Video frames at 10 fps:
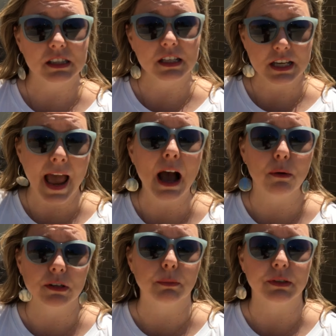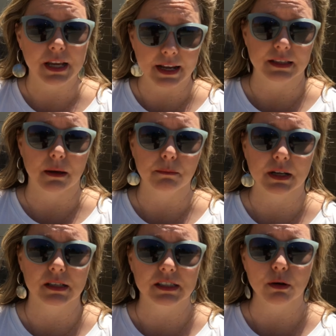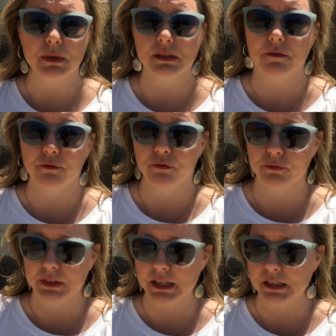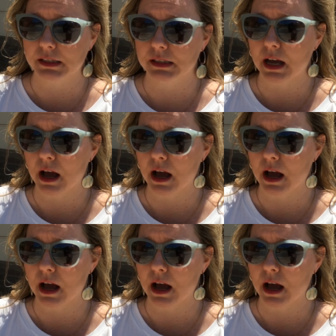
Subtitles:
the tower to protect them because there was this